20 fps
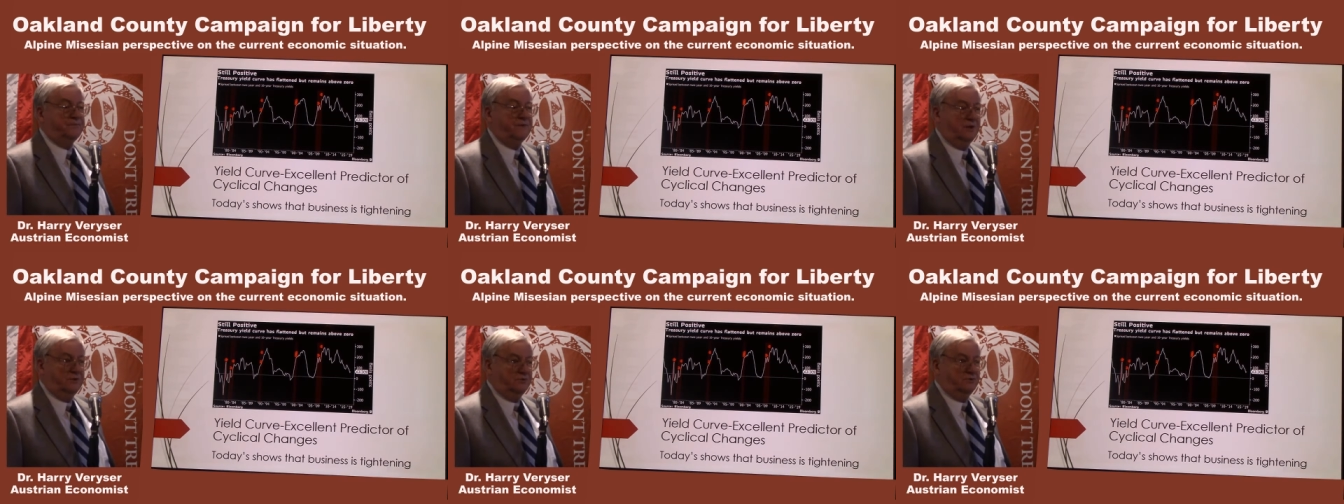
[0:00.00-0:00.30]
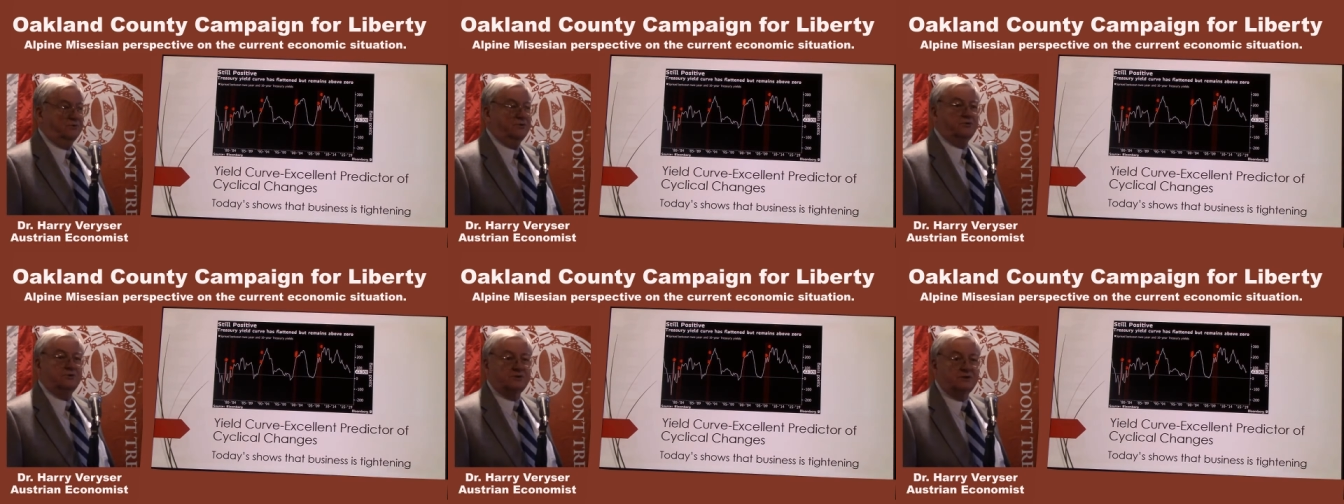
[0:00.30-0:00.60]
and
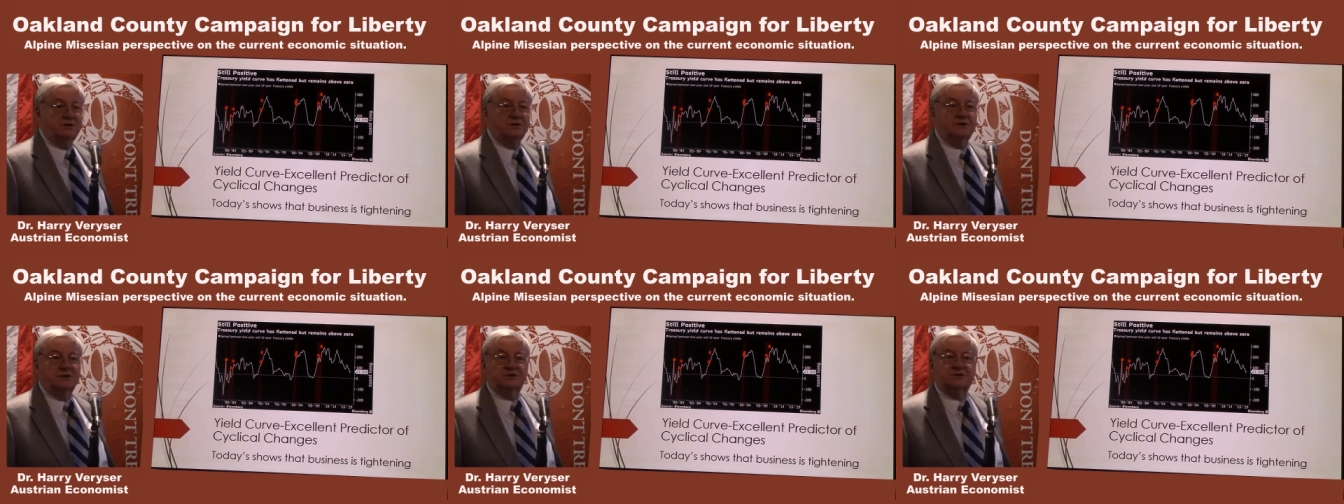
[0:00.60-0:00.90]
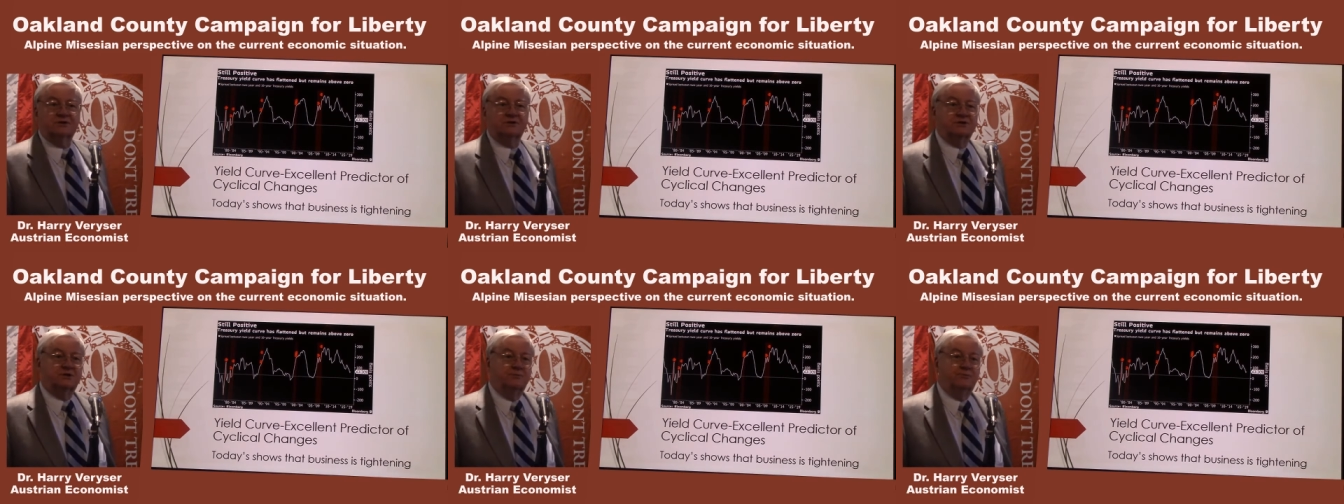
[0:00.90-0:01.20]
you're using
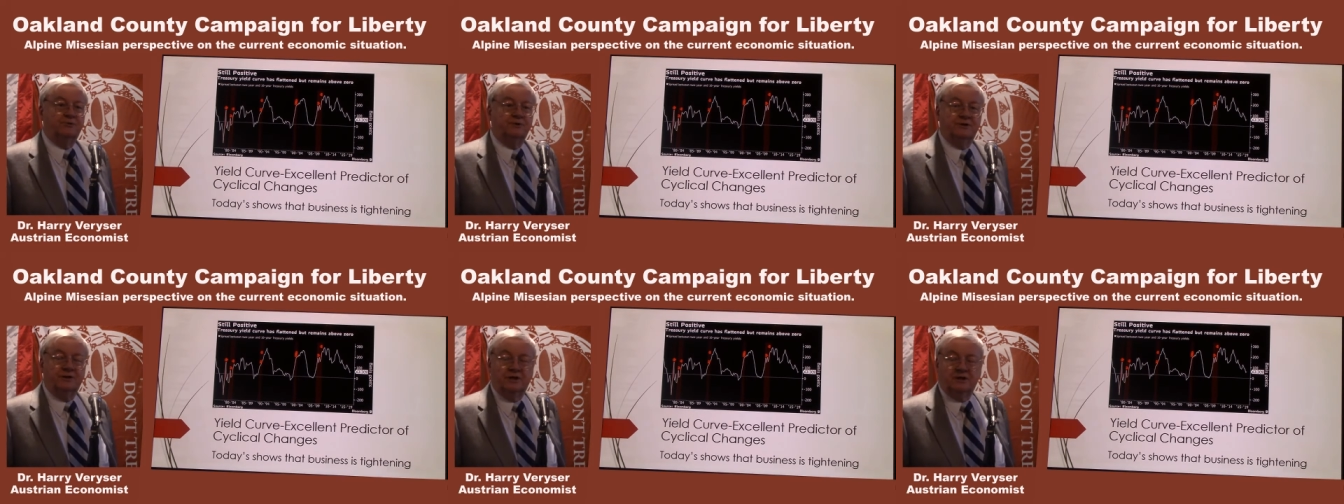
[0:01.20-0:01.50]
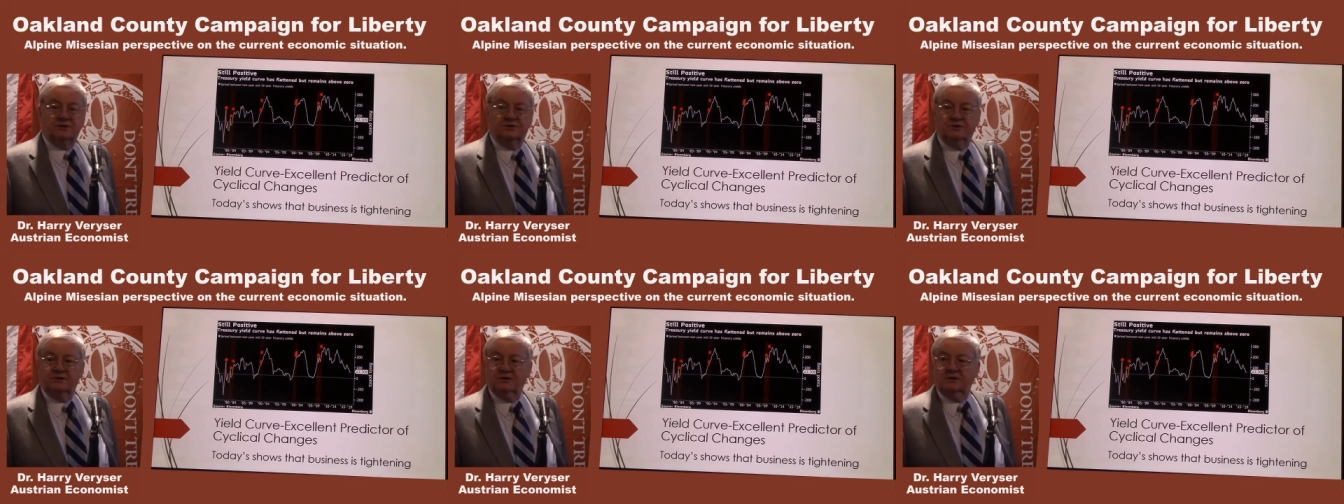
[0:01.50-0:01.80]
this as the
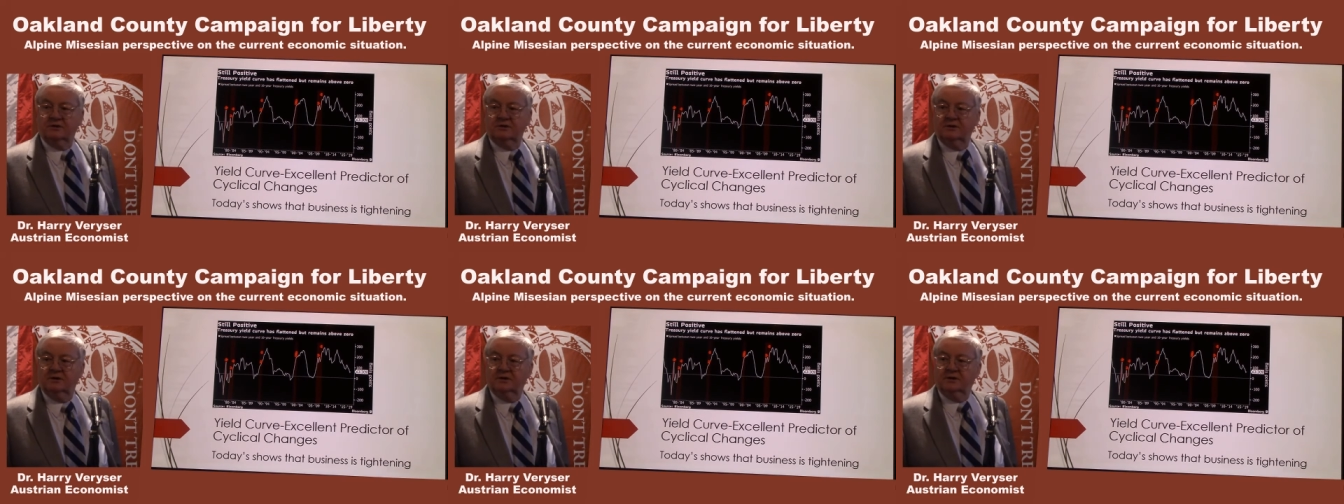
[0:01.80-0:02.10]
predictor,